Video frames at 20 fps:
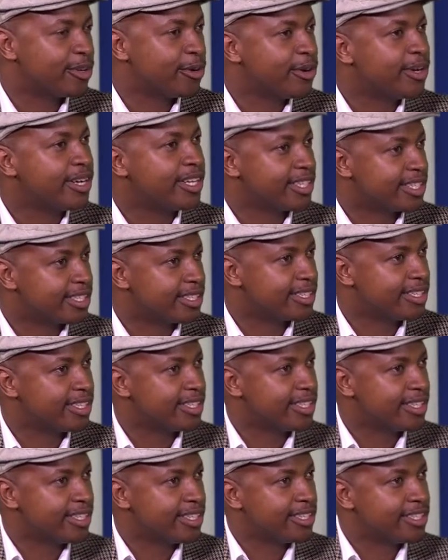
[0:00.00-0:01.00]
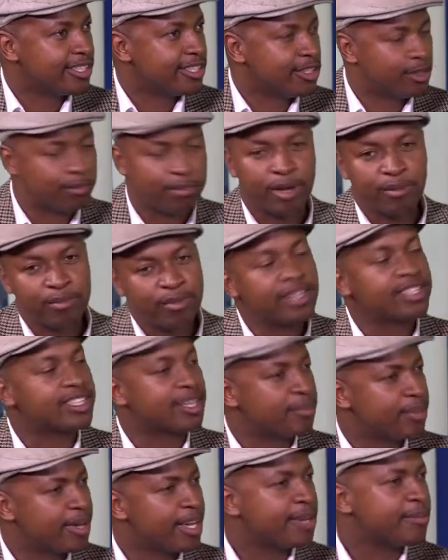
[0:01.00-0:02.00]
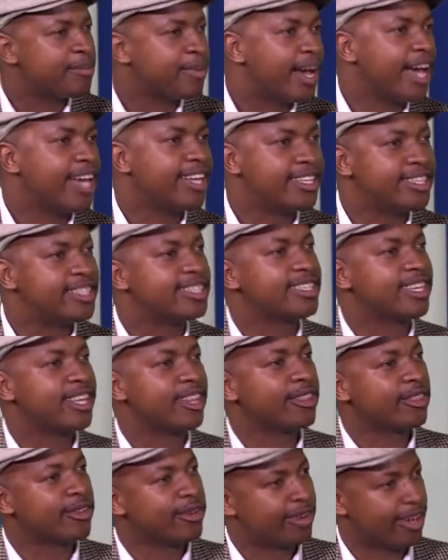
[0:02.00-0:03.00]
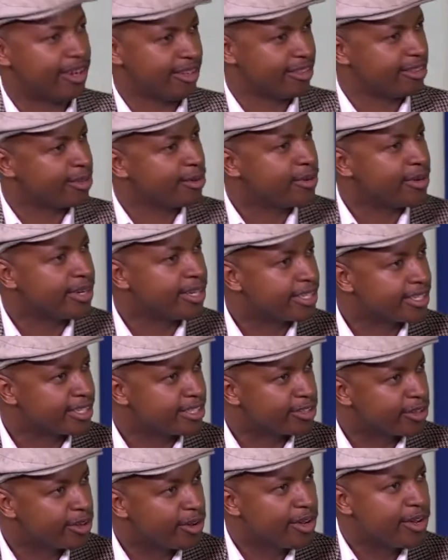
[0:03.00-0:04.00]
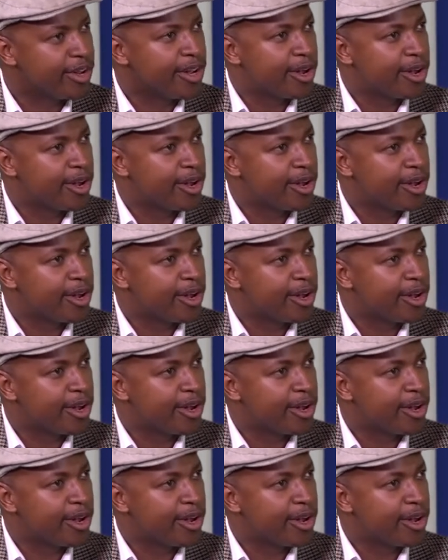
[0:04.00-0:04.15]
the world. Mm. You publish a paper and it's seen throughout the world. Mm. You know?